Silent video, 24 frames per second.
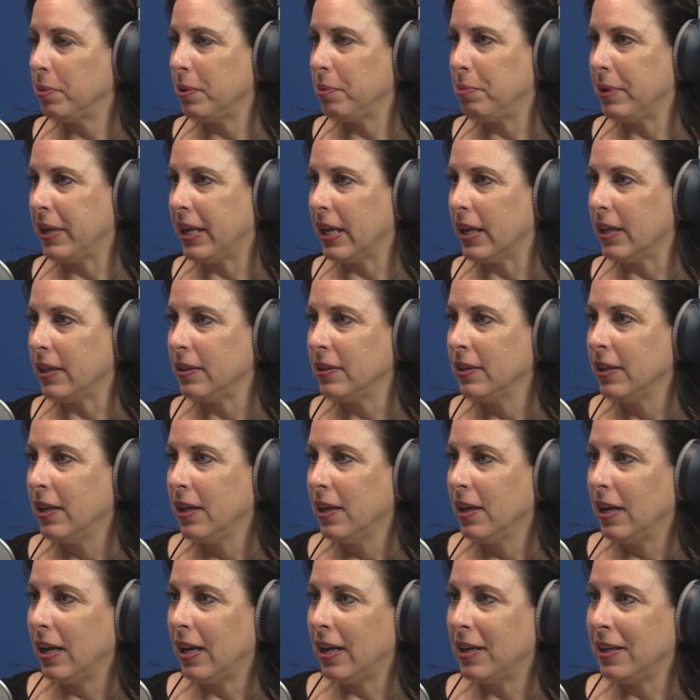begin?
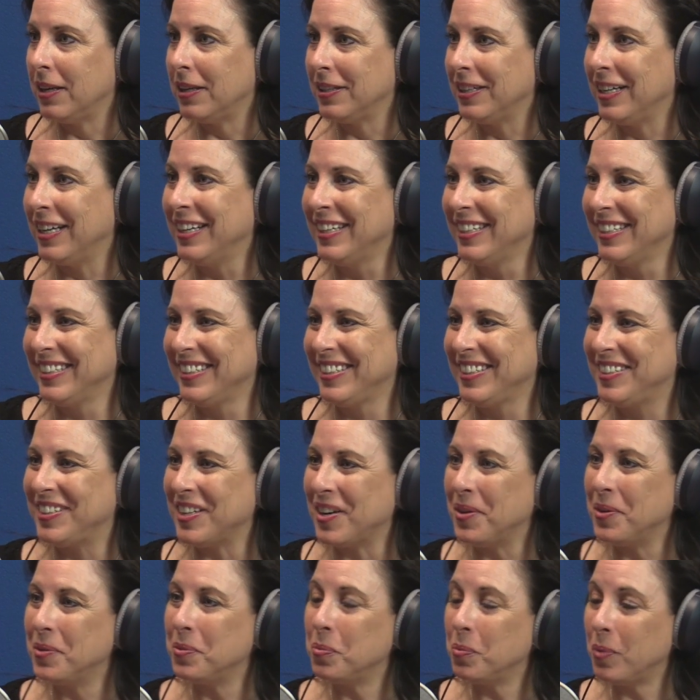
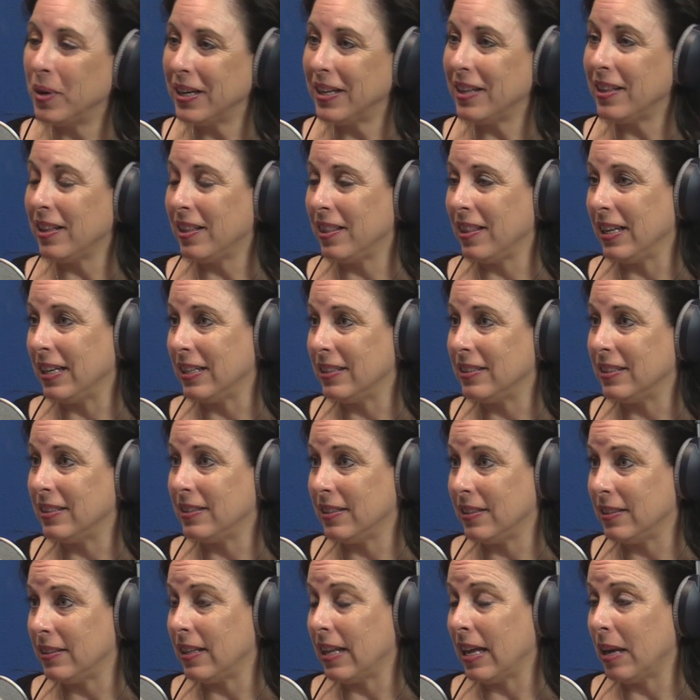So one of the things is
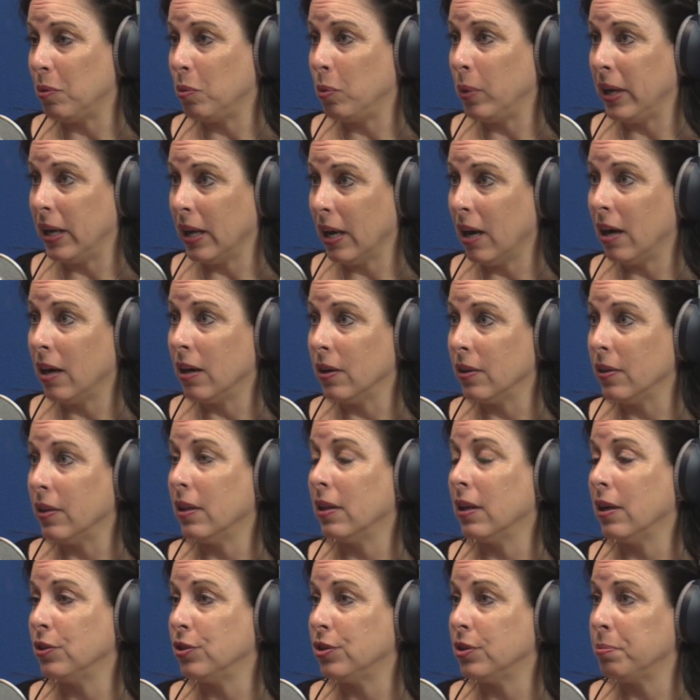that we are the
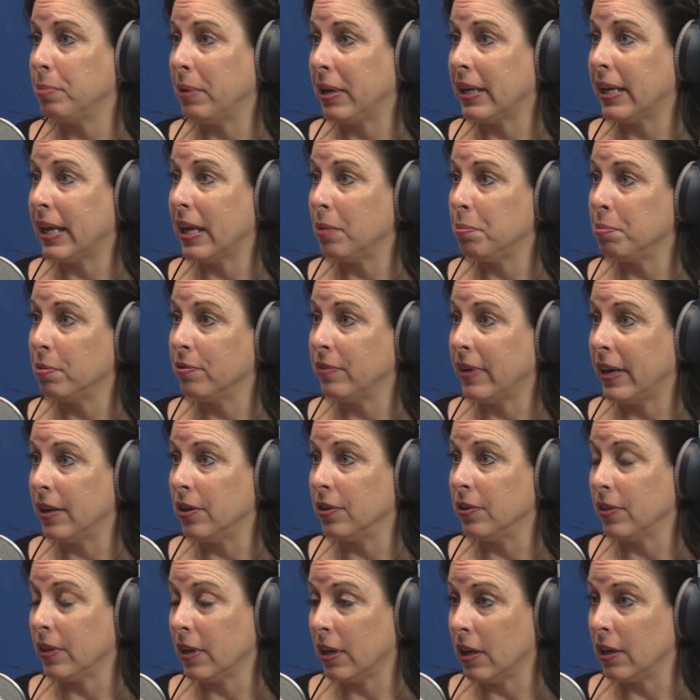largest Medicaid
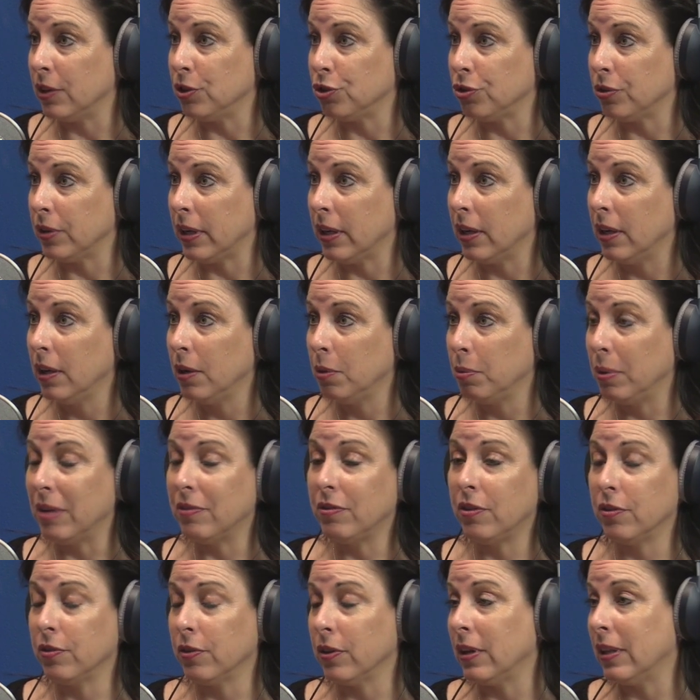provider in the country. We
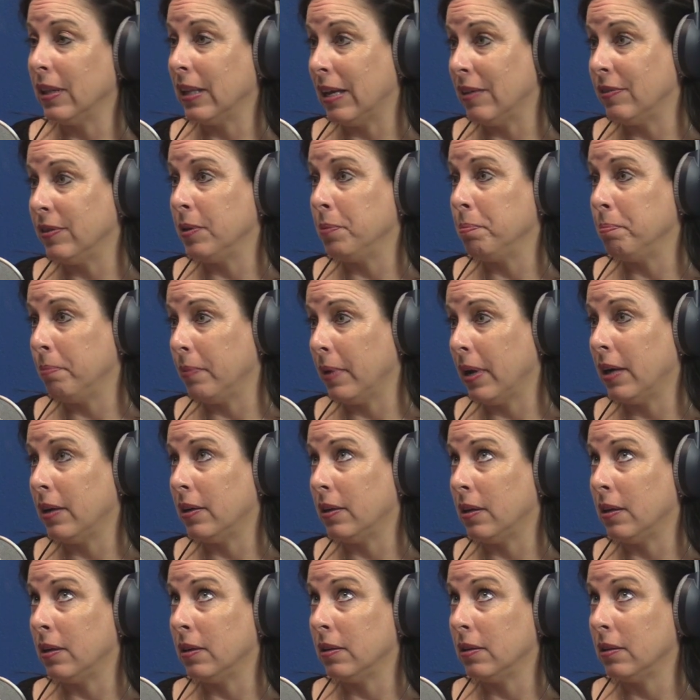have over 11
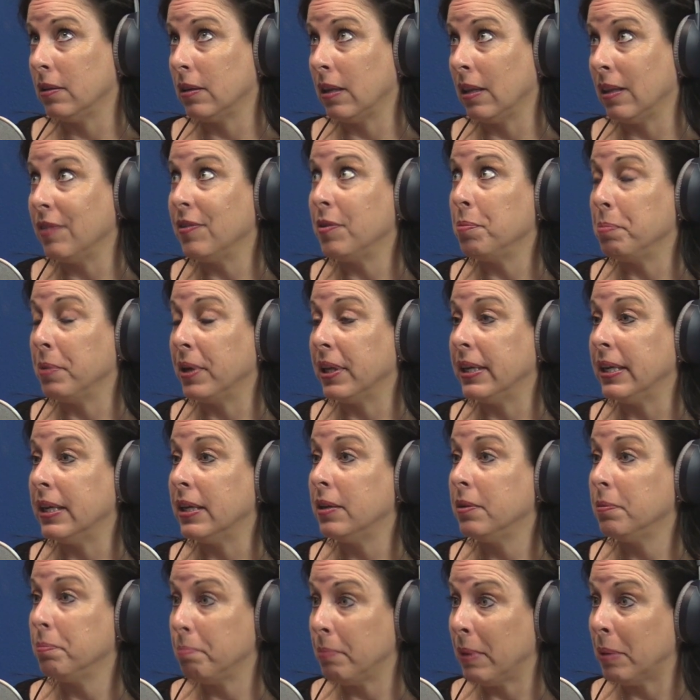
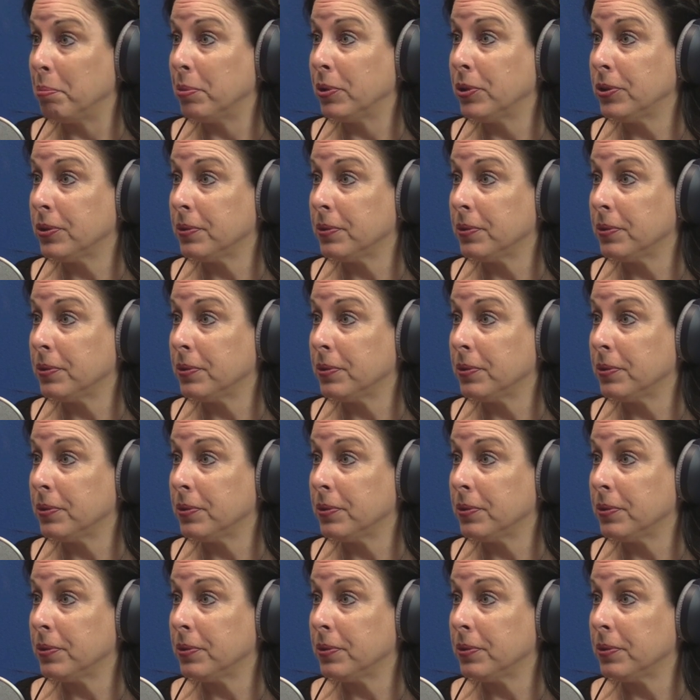million members.